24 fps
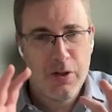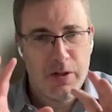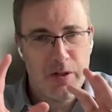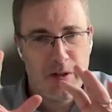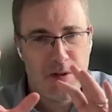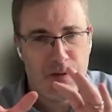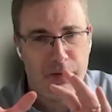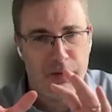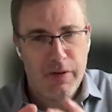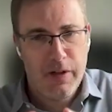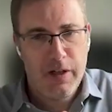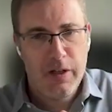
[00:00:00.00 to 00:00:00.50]
And
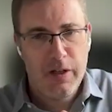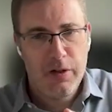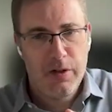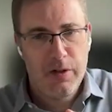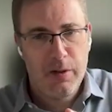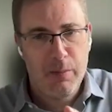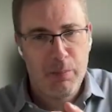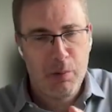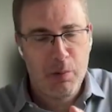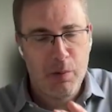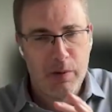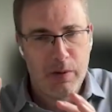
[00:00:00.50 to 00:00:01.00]
just to finish
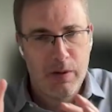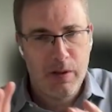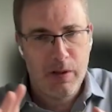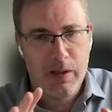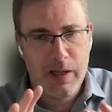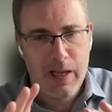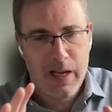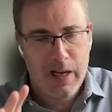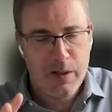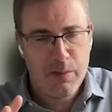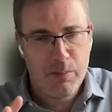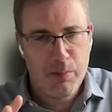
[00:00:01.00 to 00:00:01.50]
the, the
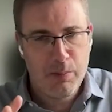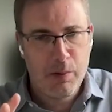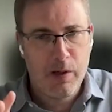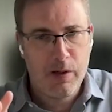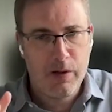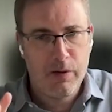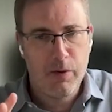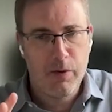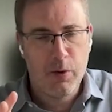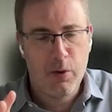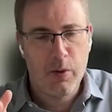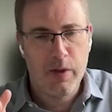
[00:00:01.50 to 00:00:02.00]
last
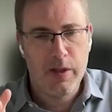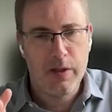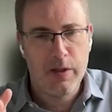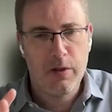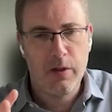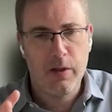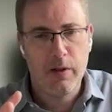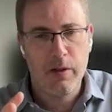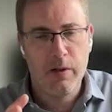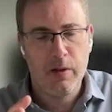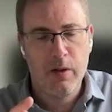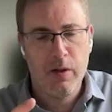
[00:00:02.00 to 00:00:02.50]
part of your
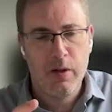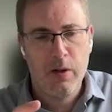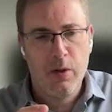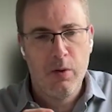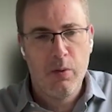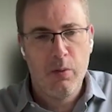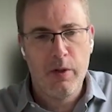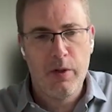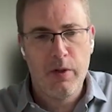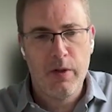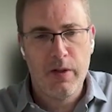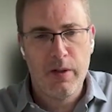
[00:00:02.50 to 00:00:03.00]

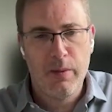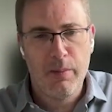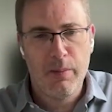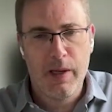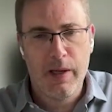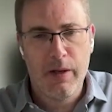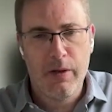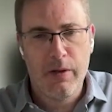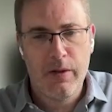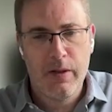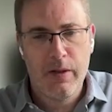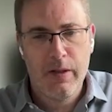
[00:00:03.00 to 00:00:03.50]
question, which is
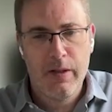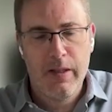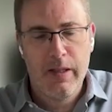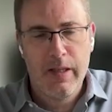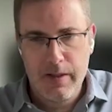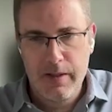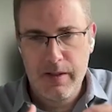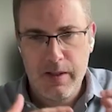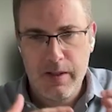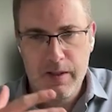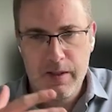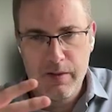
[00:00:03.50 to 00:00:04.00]
about
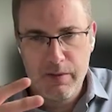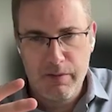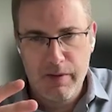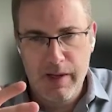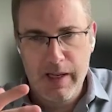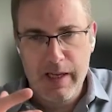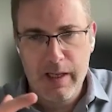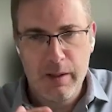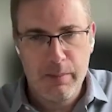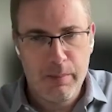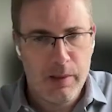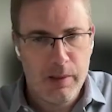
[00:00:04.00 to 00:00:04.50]
is this
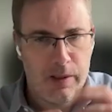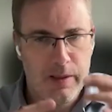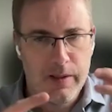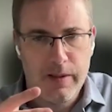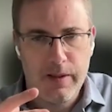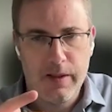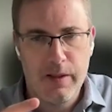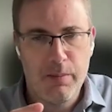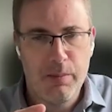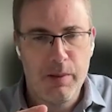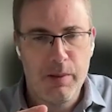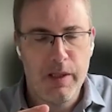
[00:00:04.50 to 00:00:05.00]
available?
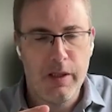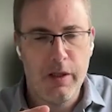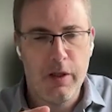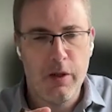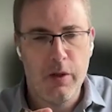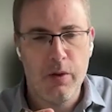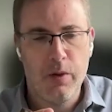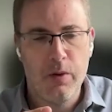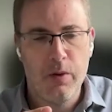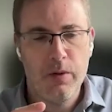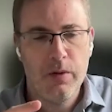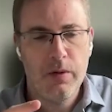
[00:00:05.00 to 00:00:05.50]
Is this being
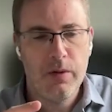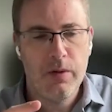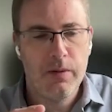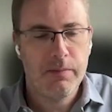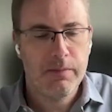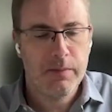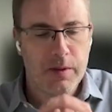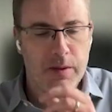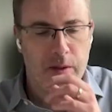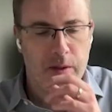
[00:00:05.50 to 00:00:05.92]
used?